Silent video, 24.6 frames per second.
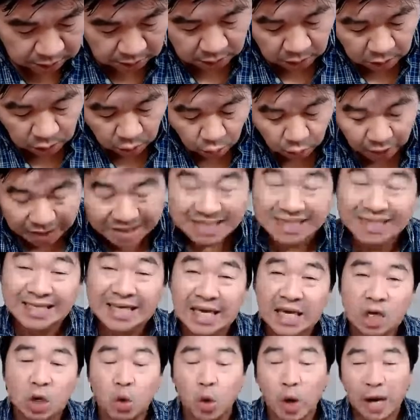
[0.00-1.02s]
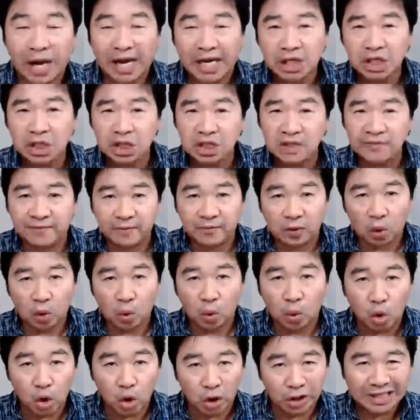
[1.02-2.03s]
What's the equation for
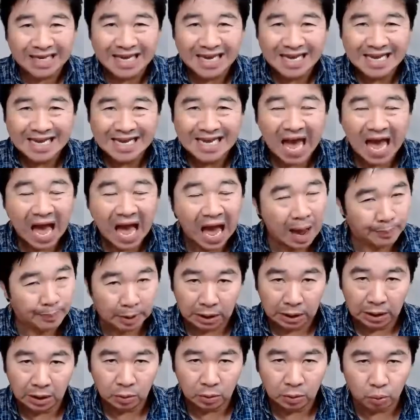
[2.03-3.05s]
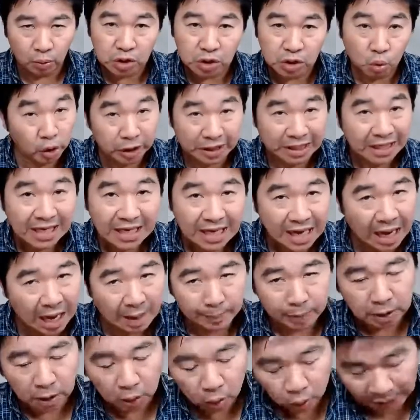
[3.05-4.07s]
working capital? What's working
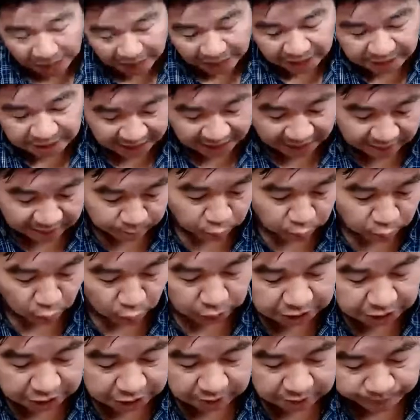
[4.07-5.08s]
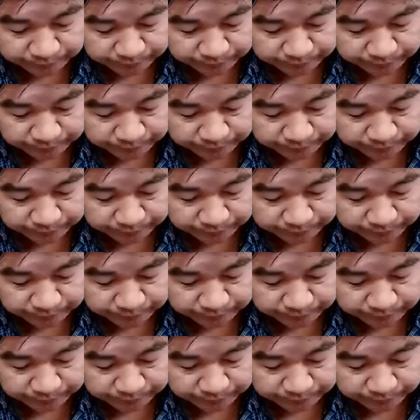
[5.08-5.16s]
capital? Why is that important?